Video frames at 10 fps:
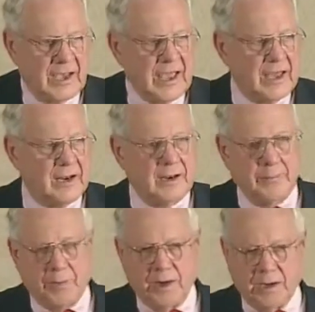I had a,
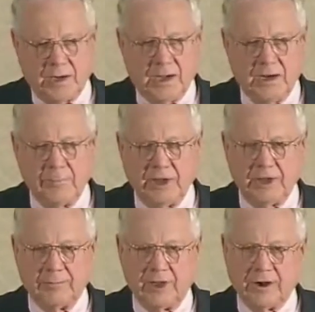a, a
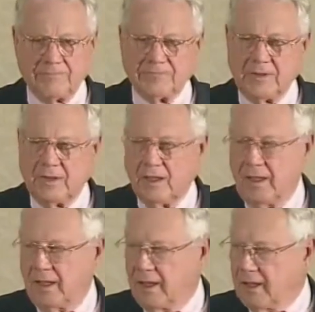condominium there.
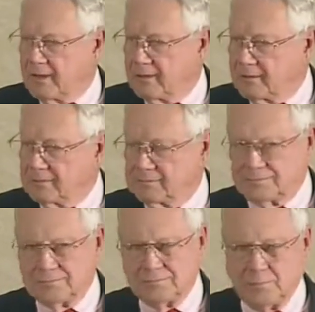I had uh,
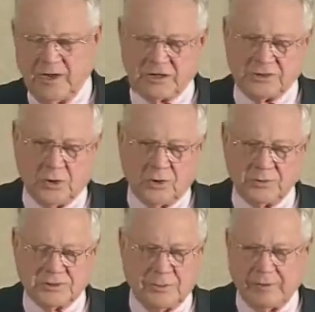next door
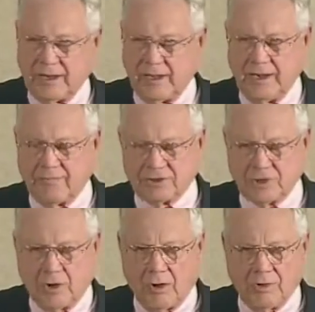was somebody I never
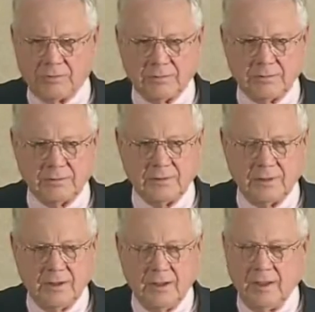saw,
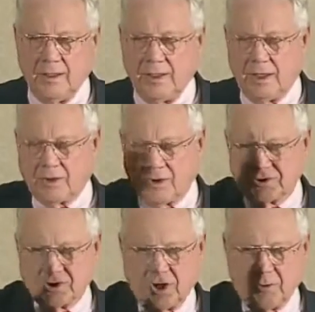and
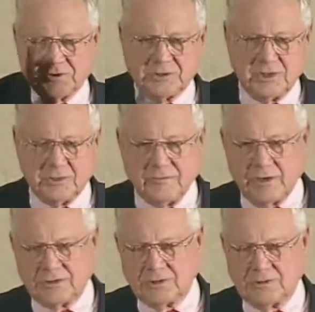across the hall was an
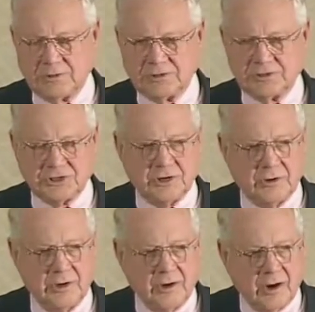individual who was a
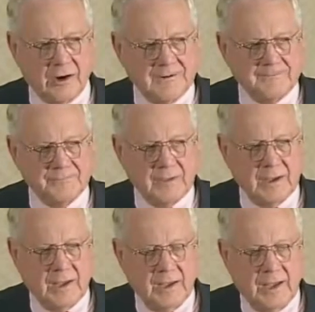security guard.
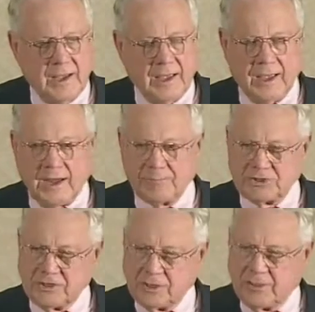And I'm
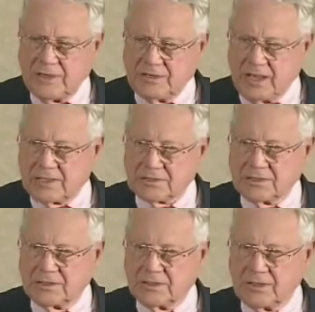sitting at my desk,
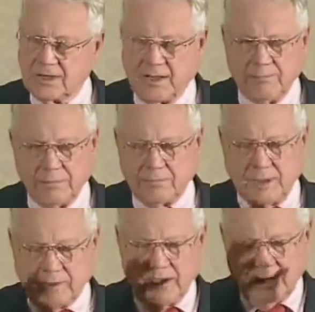and I'm I, I